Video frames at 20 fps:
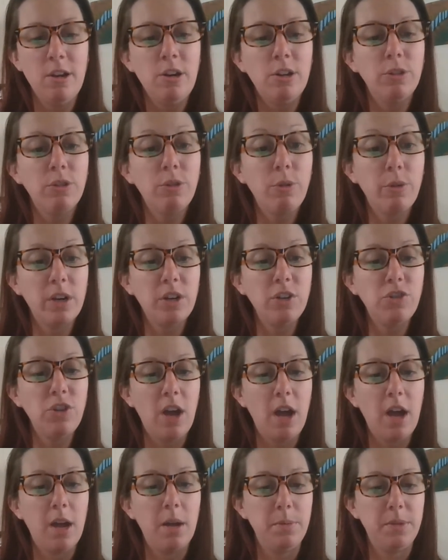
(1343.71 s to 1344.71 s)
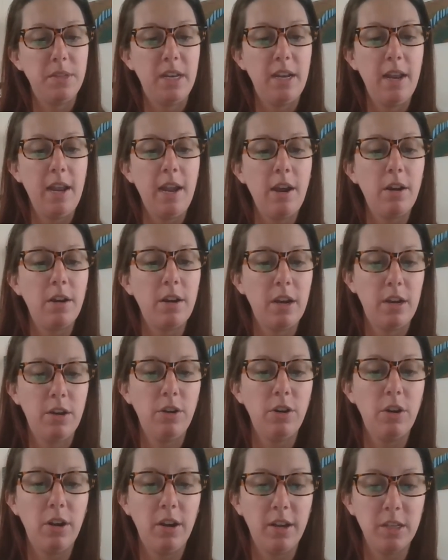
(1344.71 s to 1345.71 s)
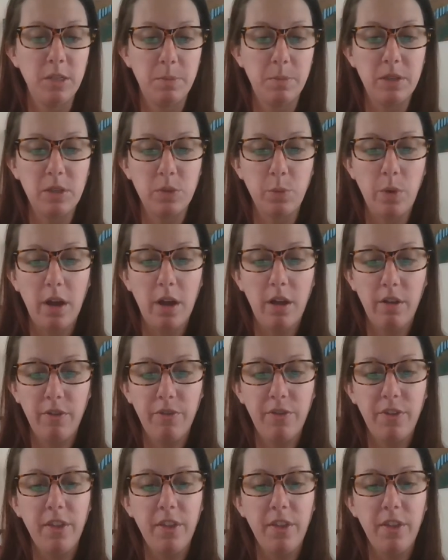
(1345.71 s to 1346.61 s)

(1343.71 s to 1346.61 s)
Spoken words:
Lauren Jobs inherited her husband's wealth,